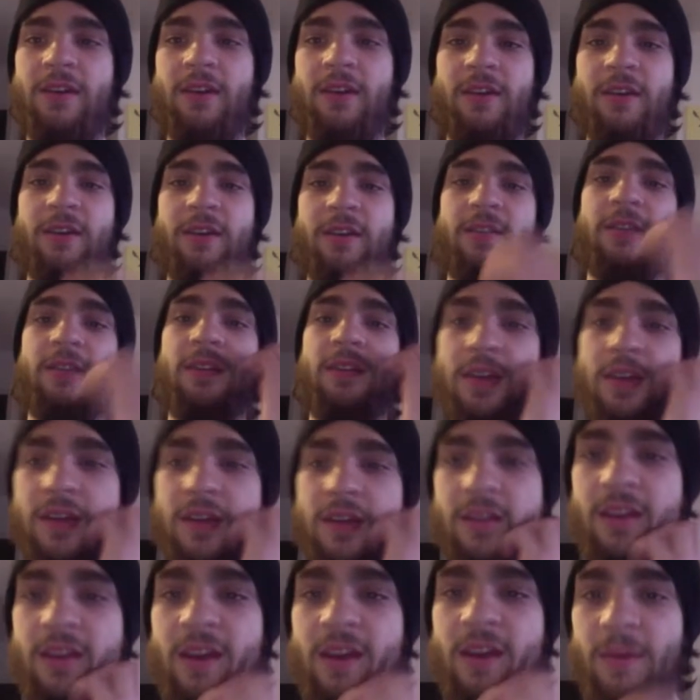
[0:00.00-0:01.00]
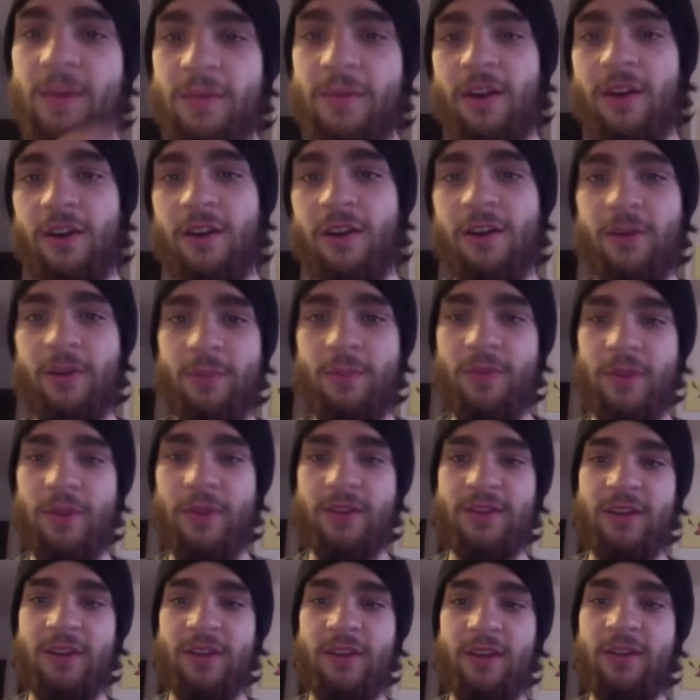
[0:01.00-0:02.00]
Psychic types are a
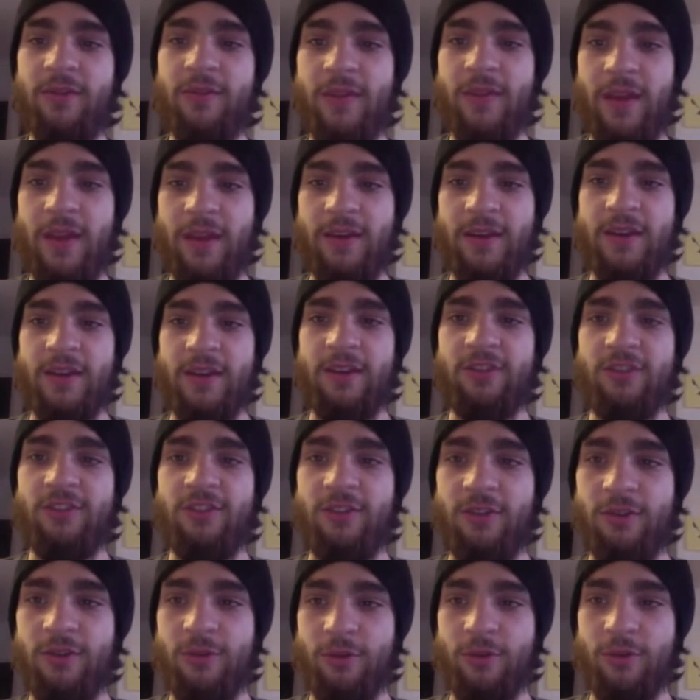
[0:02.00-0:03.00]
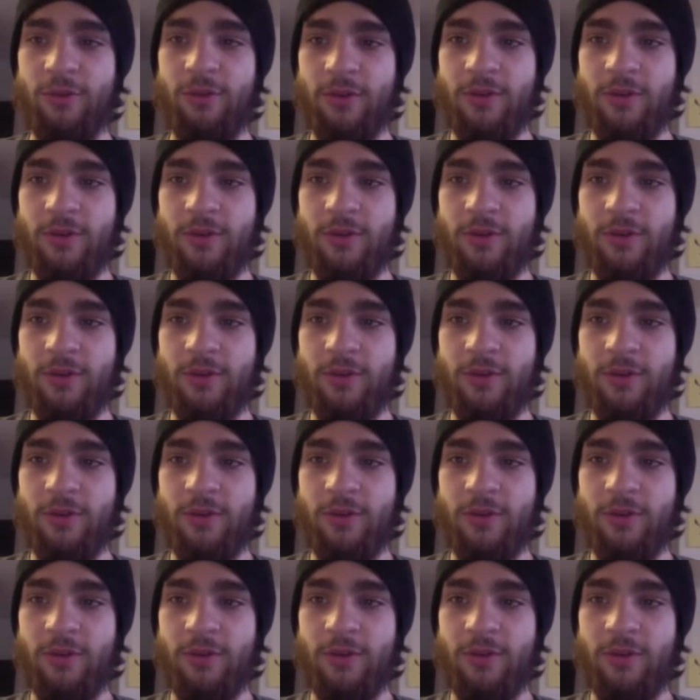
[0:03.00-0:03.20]
bit of an issue,